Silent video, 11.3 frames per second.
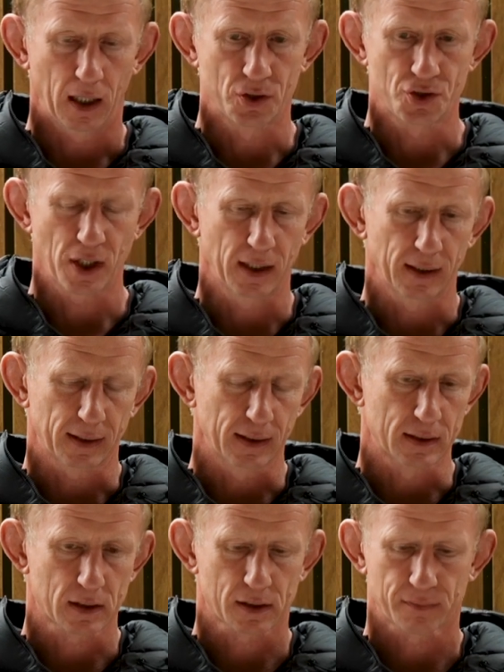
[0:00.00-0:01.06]

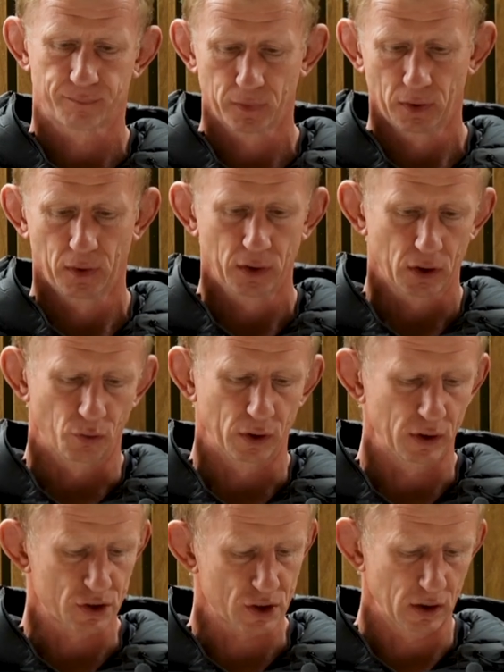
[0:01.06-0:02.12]

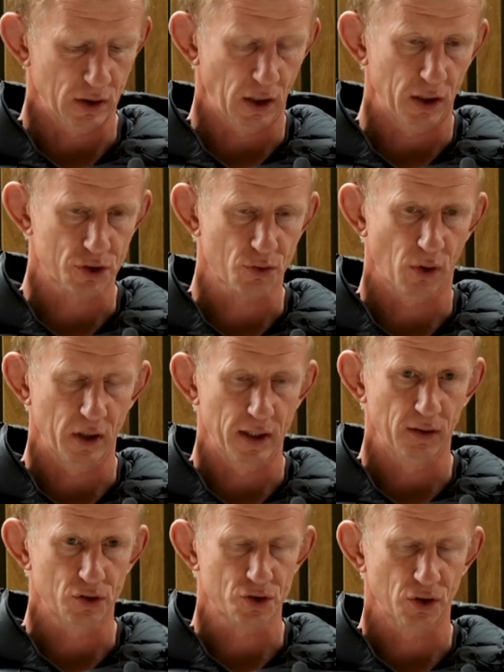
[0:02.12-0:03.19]
When there's an Irish squad
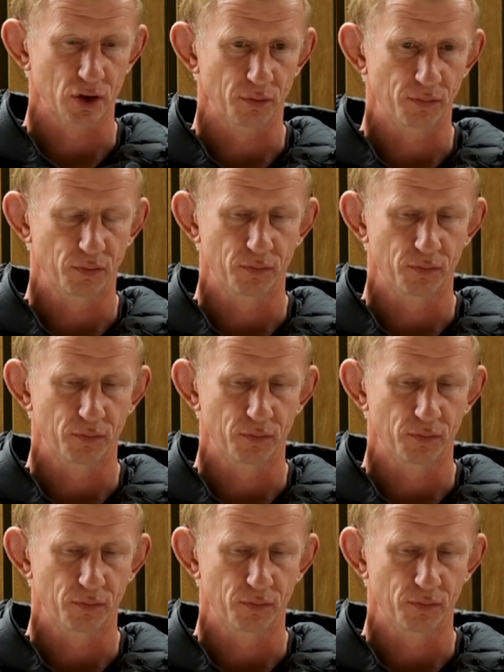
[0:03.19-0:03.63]
announced during the